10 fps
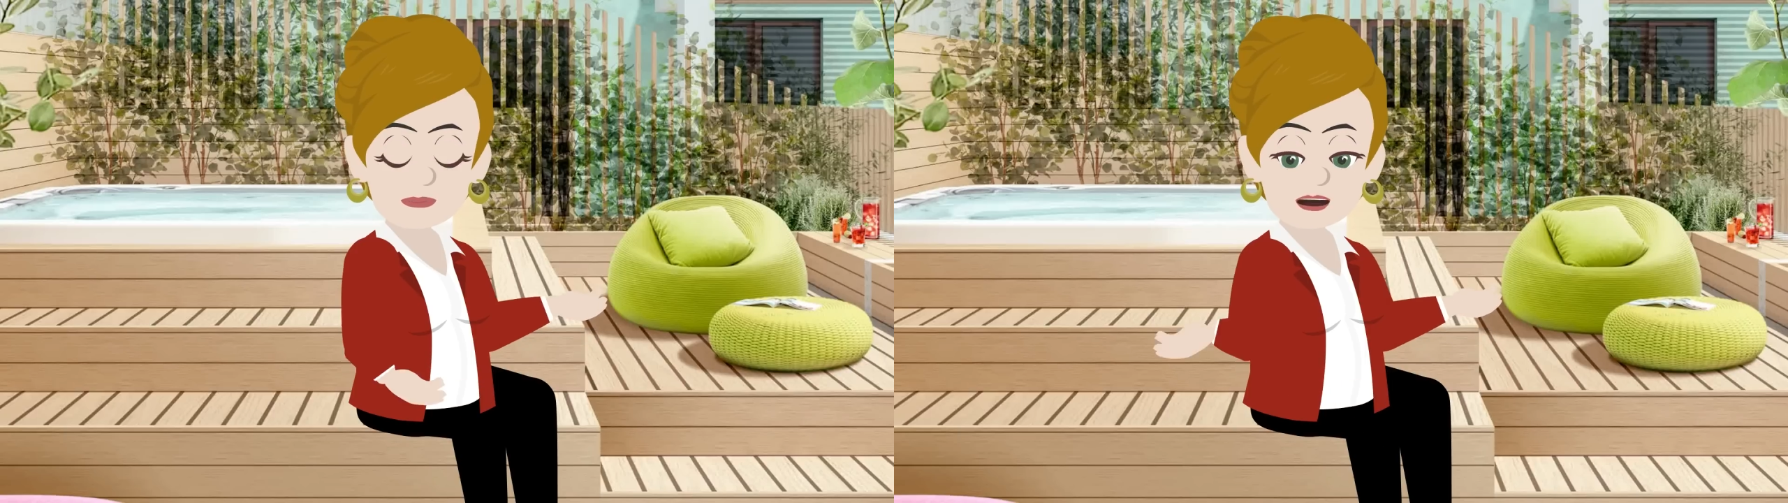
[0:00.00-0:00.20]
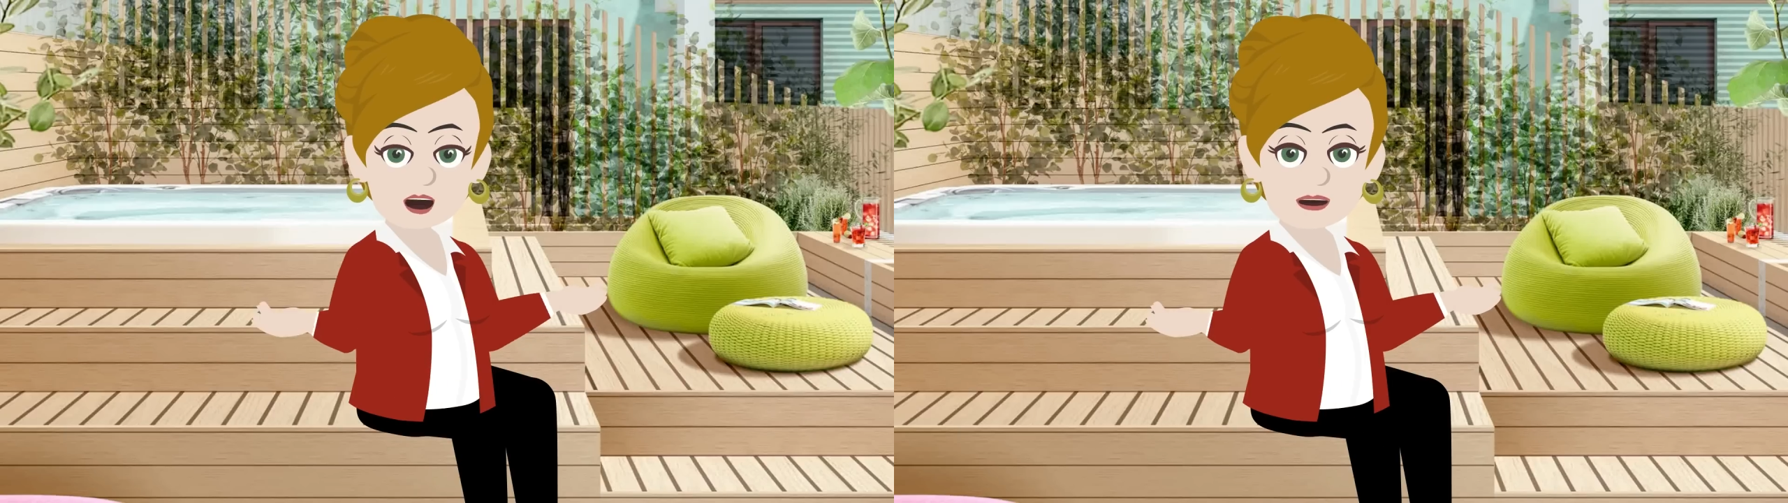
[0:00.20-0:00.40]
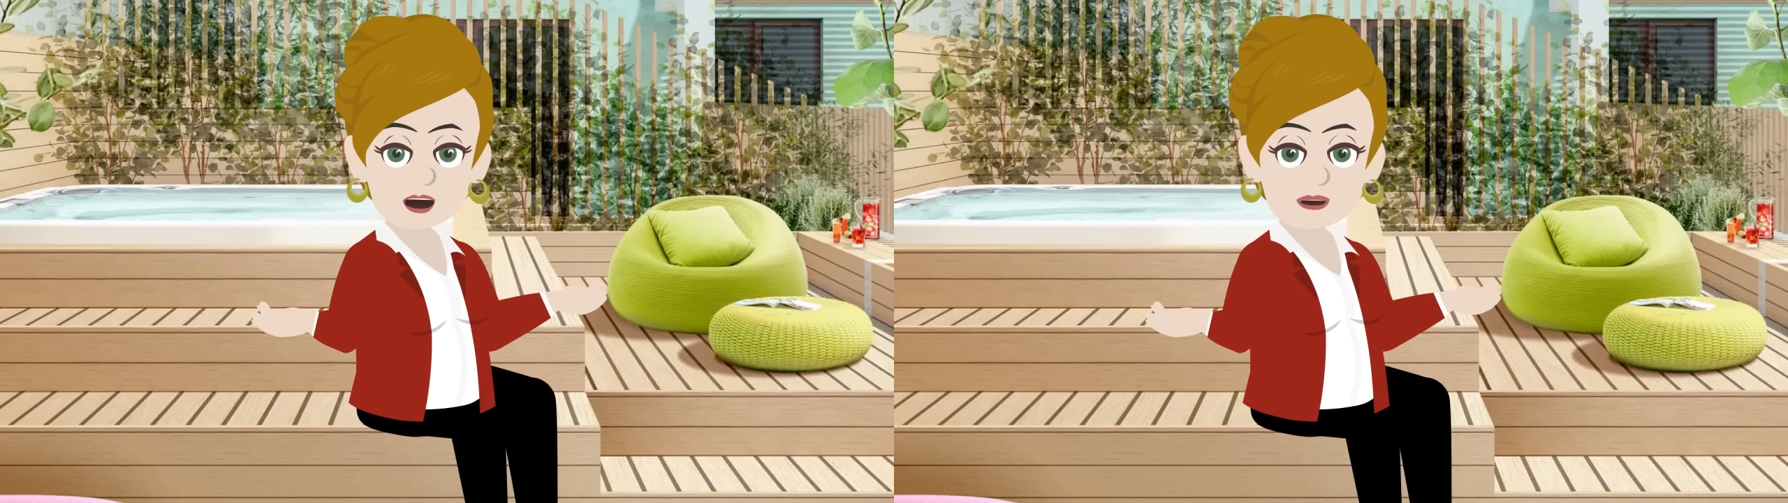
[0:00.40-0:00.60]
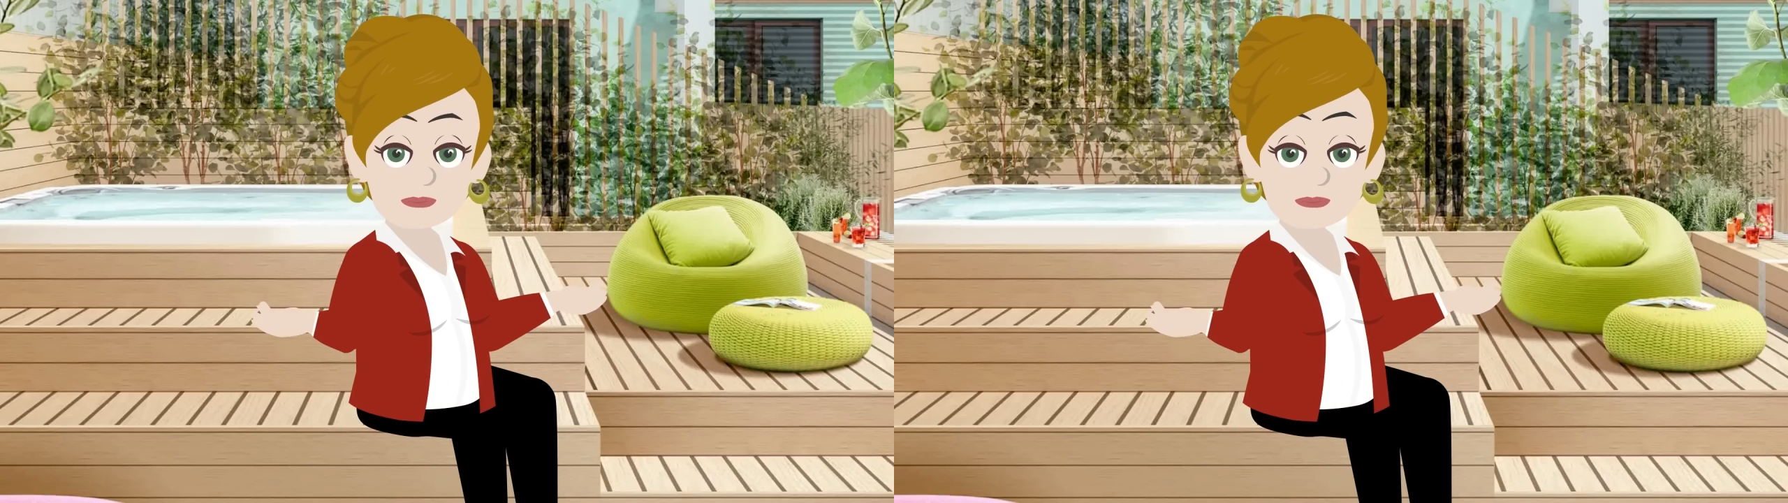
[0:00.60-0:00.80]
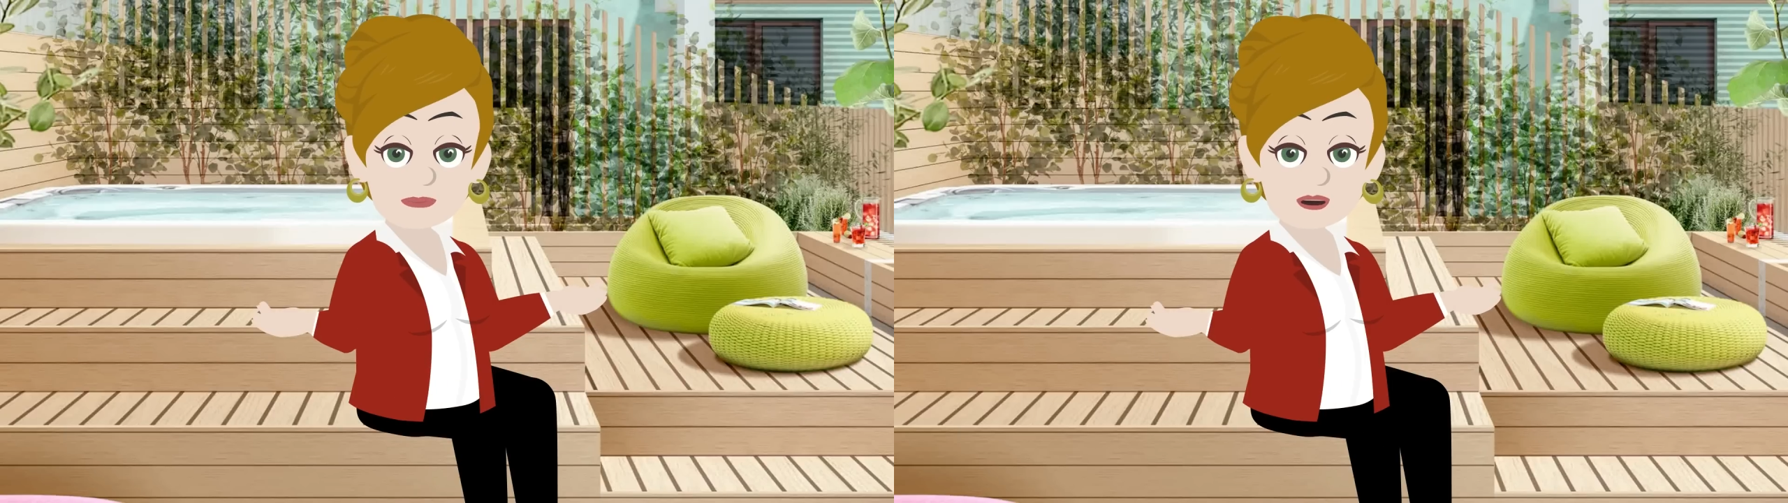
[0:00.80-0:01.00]
You're a
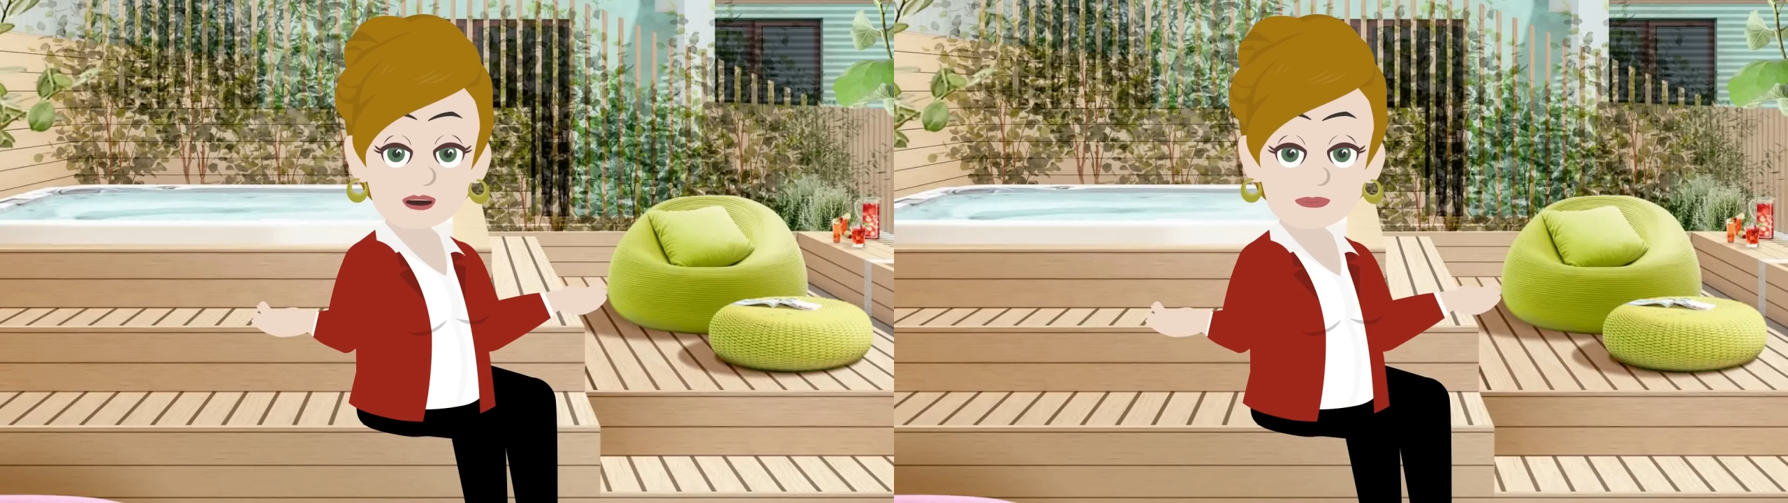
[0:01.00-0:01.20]
match to the